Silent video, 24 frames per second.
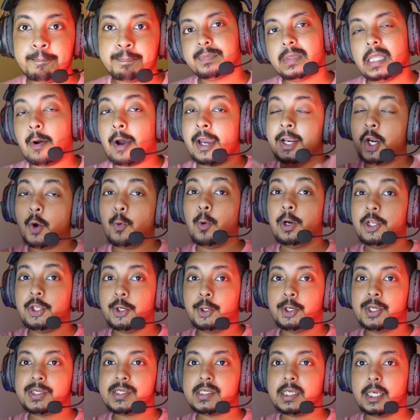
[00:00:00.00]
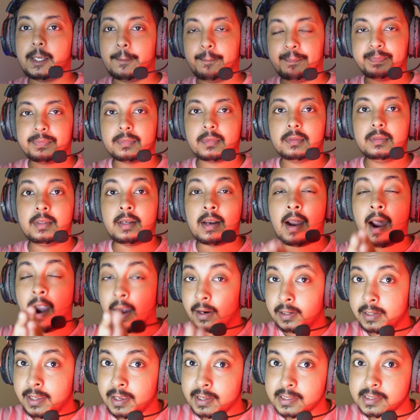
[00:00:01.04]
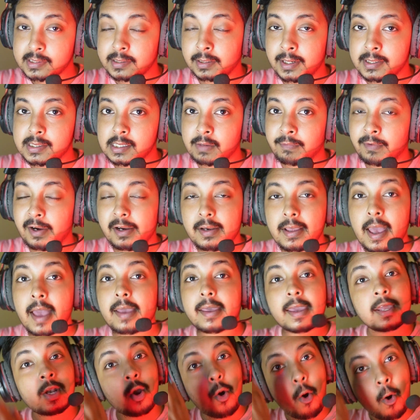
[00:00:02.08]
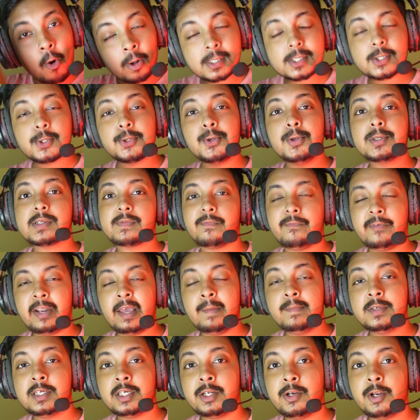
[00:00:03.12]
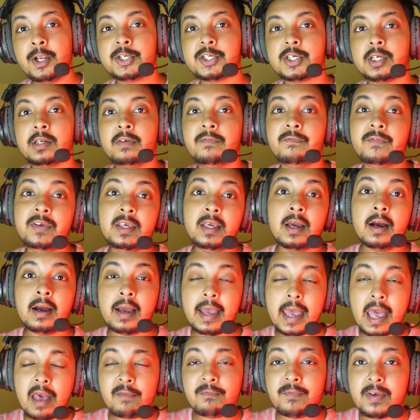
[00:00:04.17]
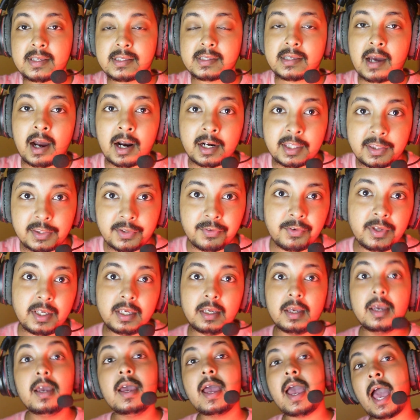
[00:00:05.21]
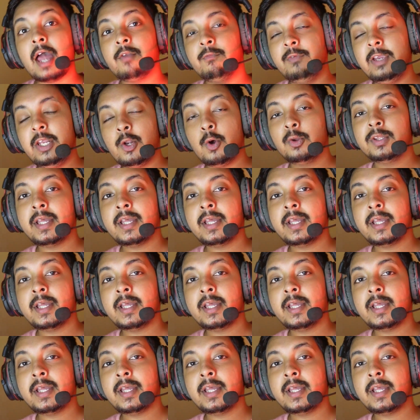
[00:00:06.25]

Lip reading: Now I know what you're going to say, that RTX 3070 Ti can also use frame generation via FSR 3, and we know